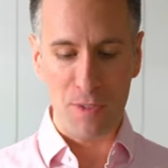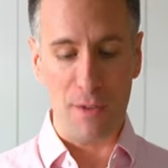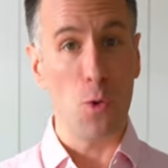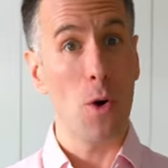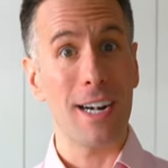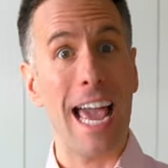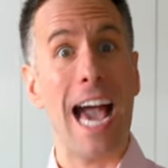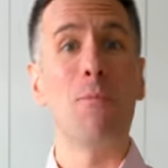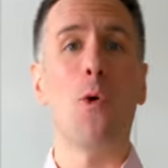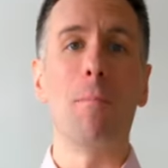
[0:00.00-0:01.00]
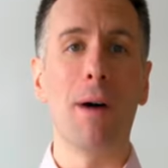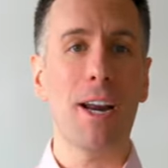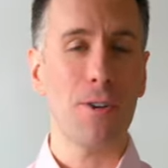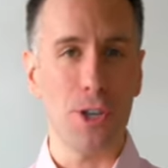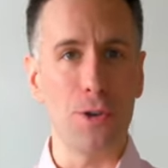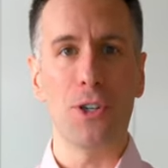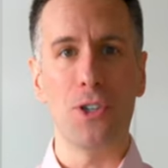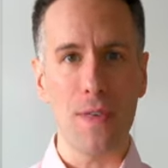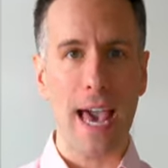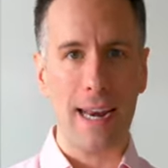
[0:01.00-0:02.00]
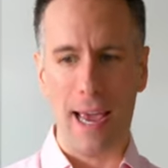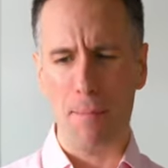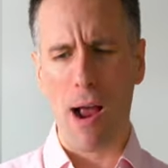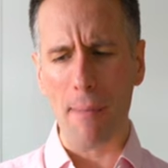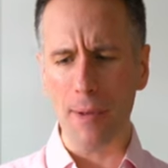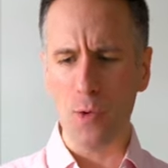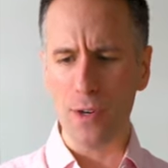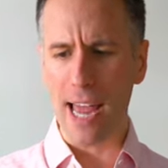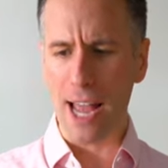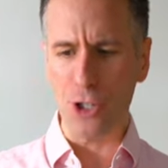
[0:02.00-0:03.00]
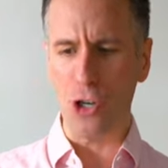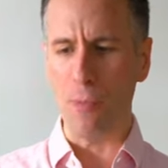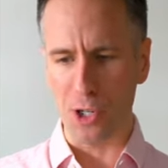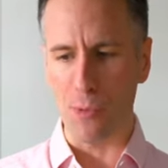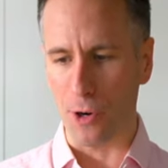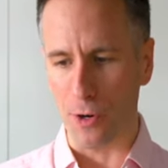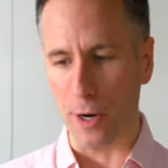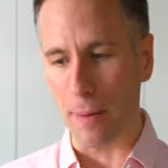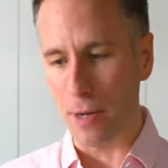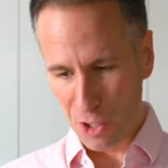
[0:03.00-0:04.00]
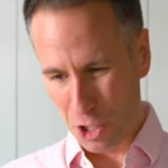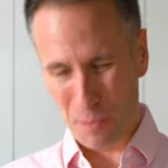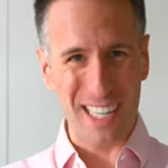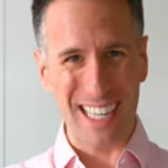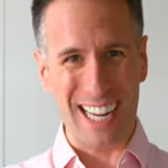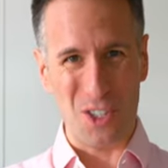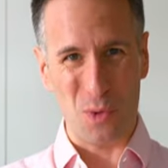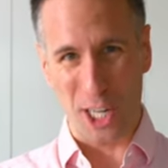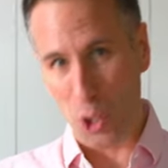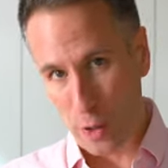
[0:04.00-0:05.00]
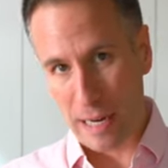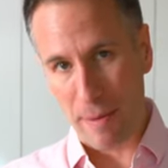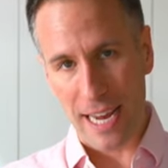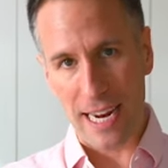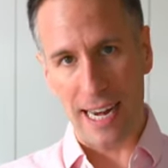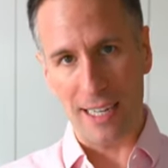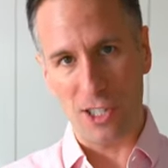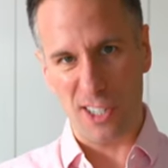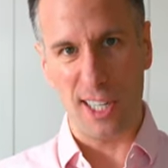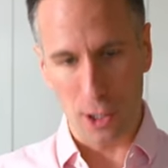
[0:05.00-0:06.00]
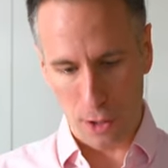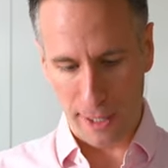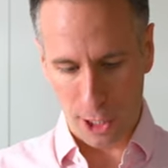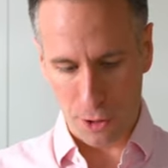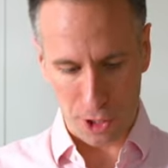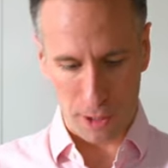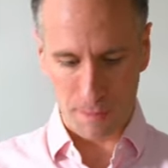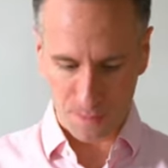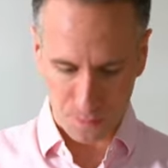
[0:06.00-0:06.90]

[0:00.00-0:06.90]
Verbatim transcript: If you wanted to add more butter, you could do that. I probably wouldn't add too much more cream just because then it gets really creamy and it starts to get a little bit looser.